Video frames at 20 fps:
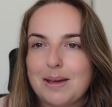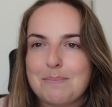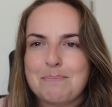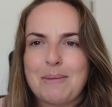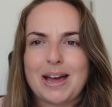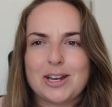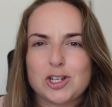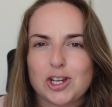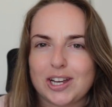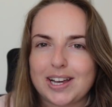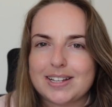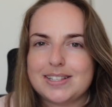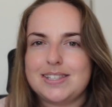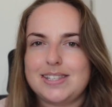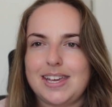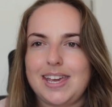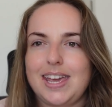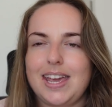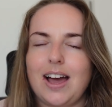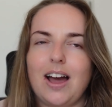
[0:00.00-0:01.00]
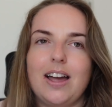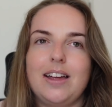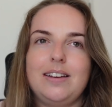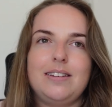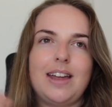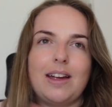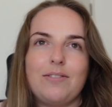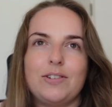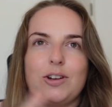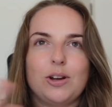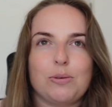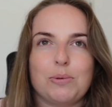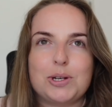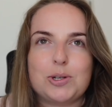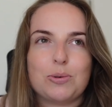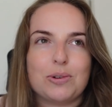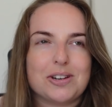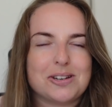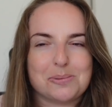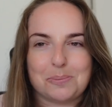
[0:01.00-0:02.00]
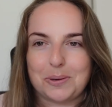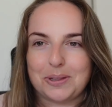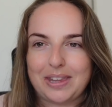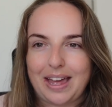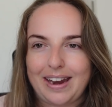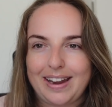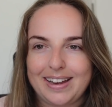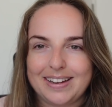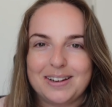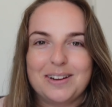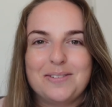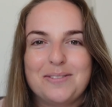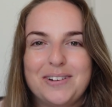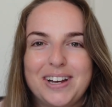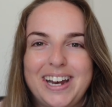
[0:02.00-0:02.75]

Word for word: Magic at Sea. I never know which order to put that in.